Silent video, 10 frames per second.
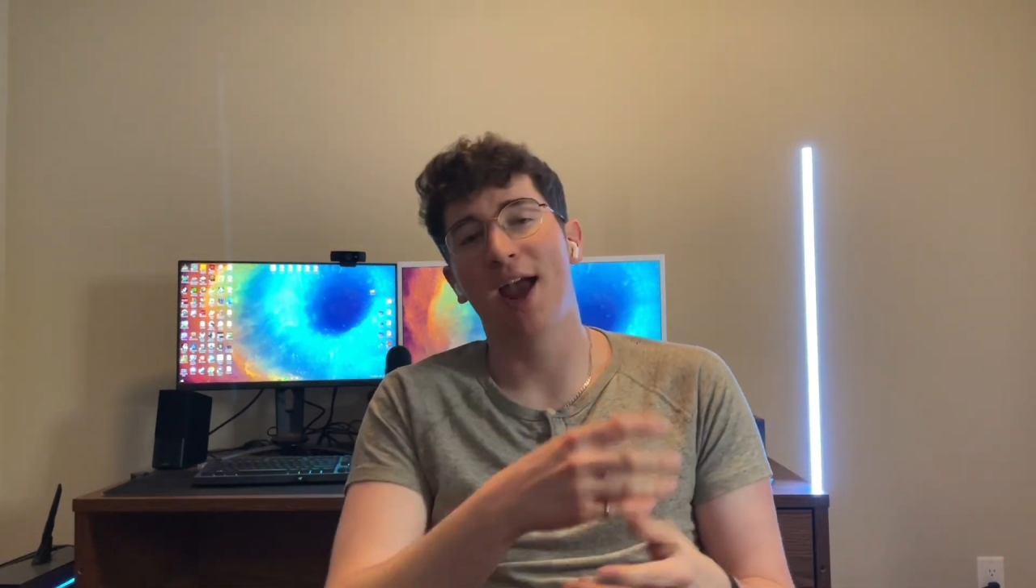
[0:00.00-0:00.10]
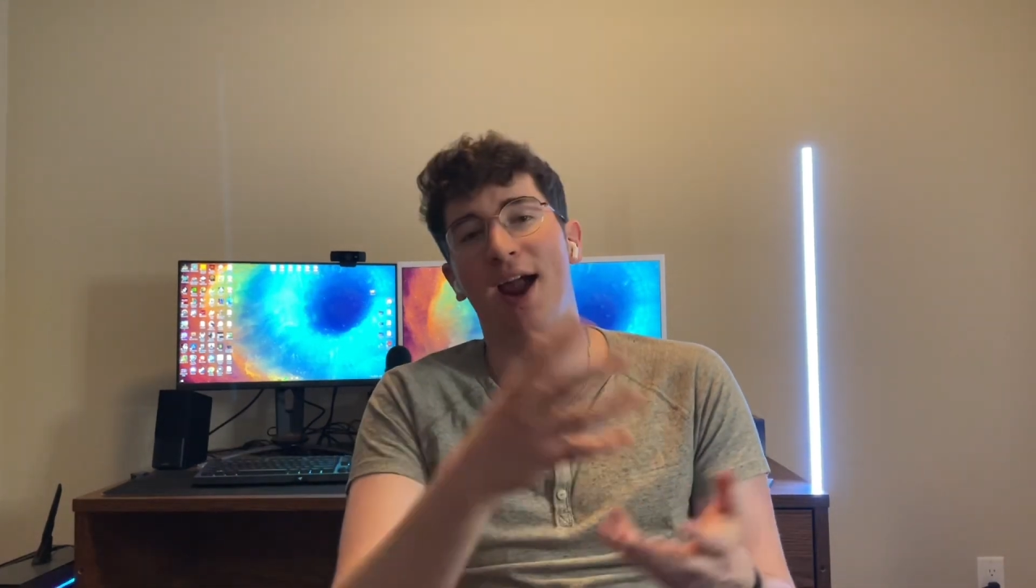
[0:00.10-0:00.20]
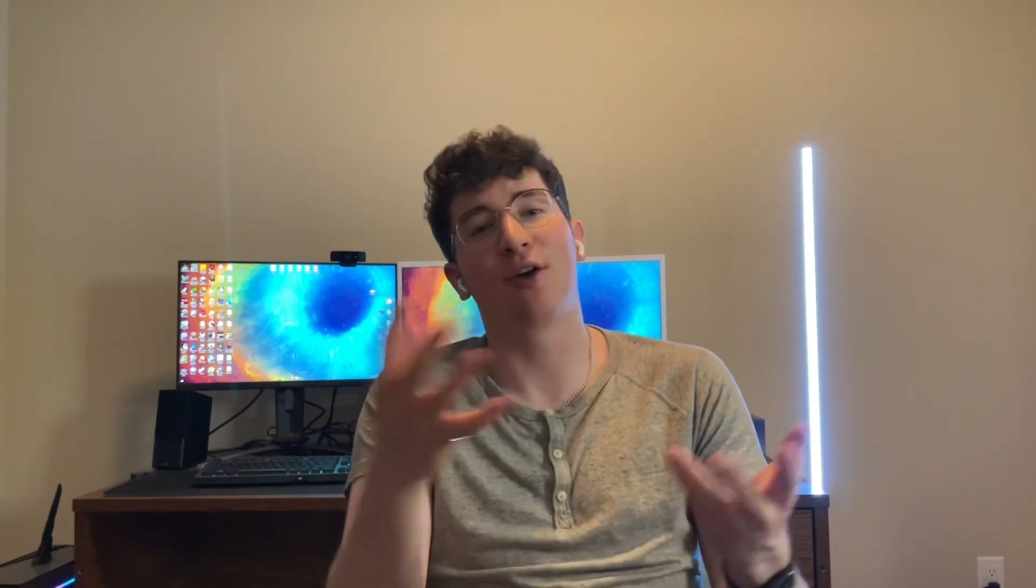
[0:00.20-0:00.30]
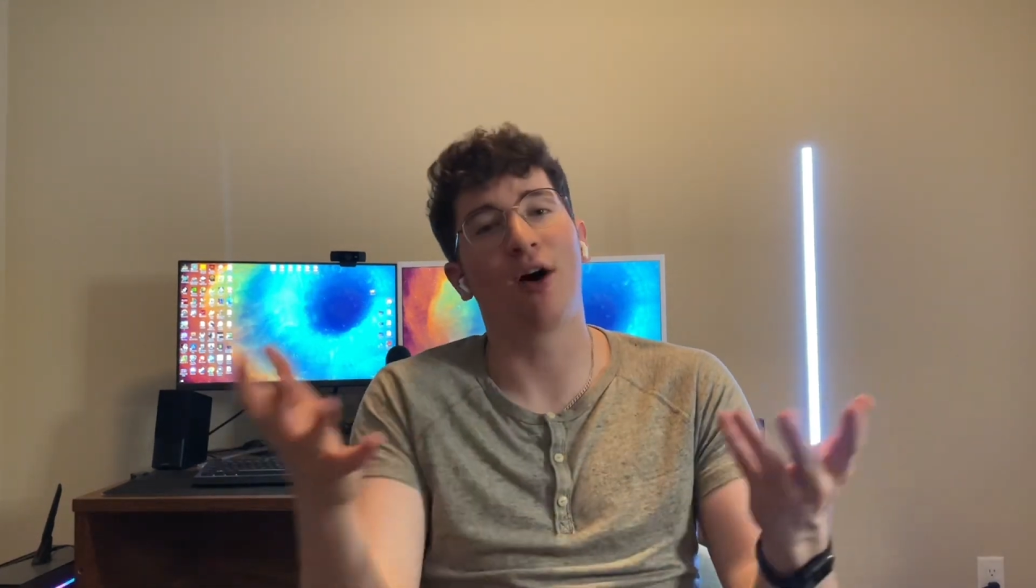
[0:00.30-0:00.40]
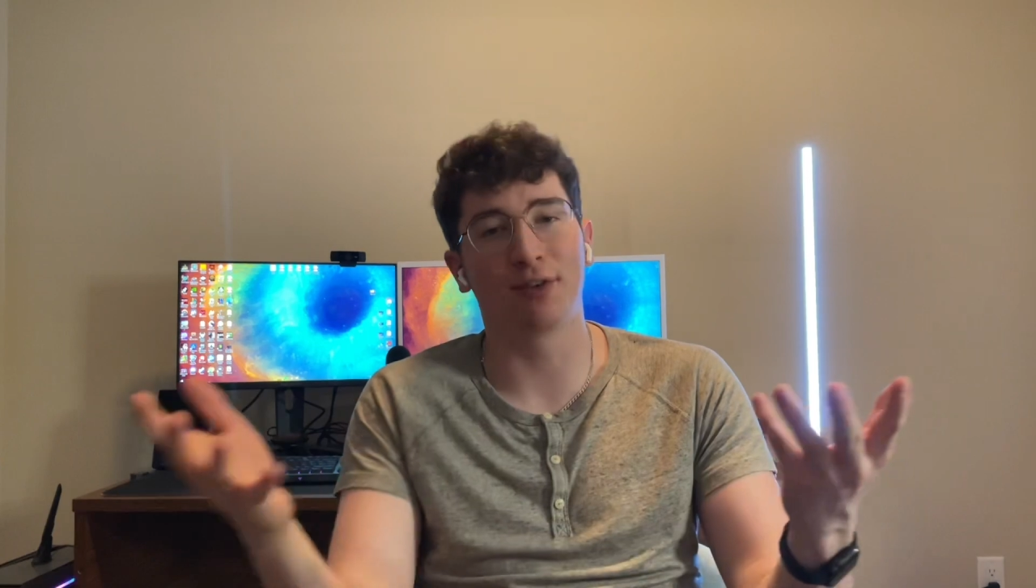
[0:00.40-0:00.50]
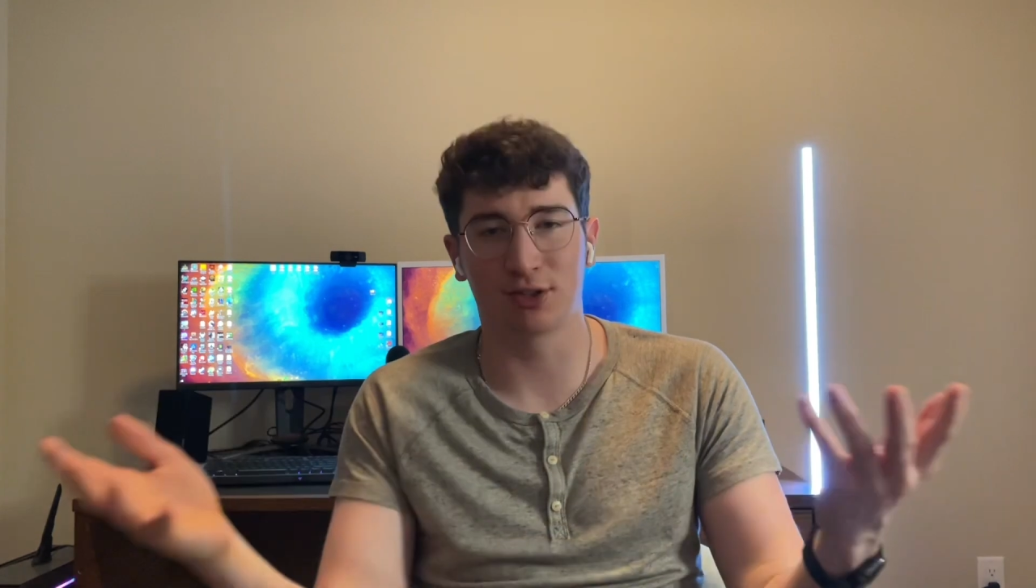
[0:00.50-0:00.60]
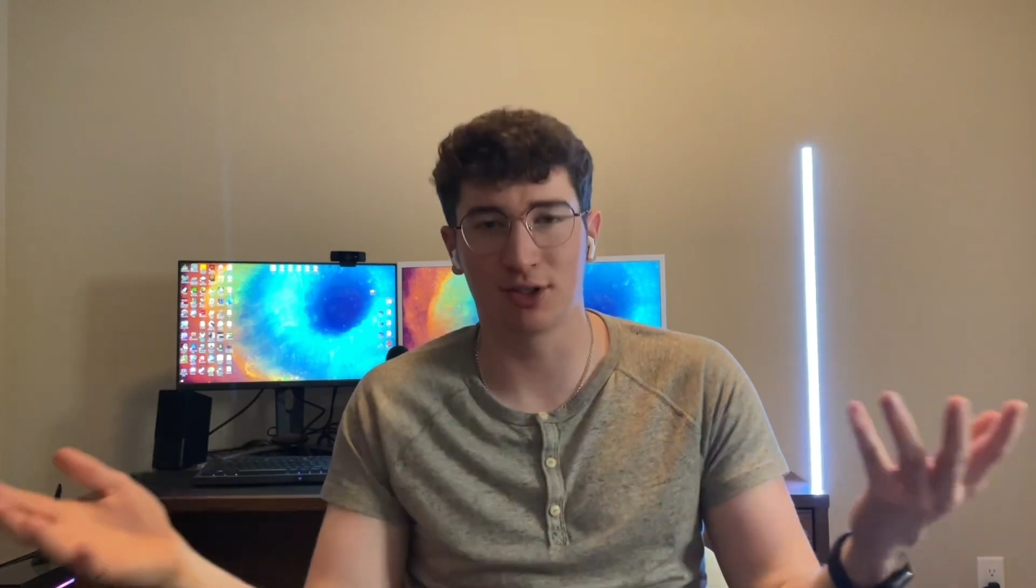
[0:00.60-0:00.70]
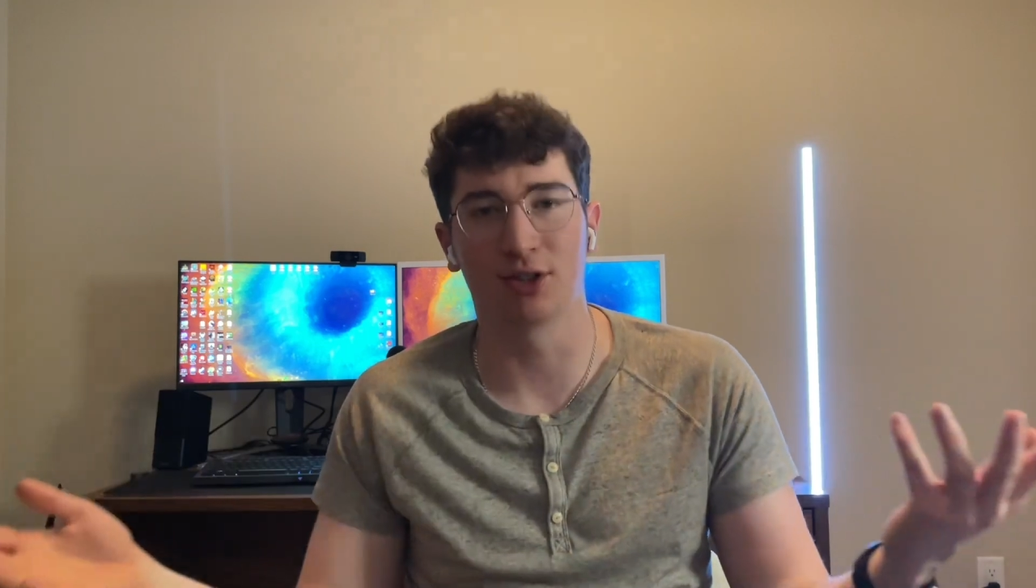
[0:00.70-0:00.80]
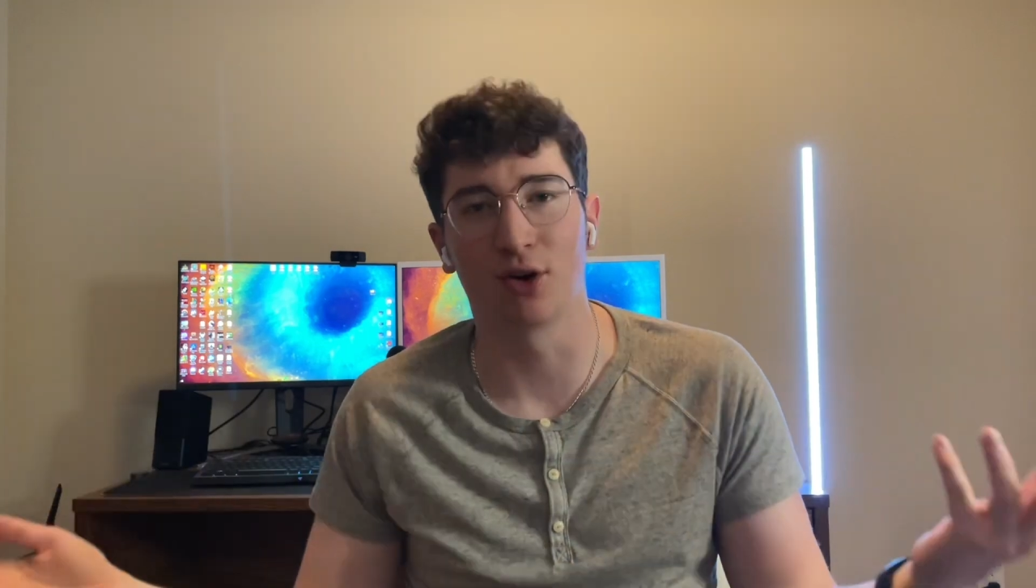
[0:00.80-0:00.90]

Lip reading: and obviously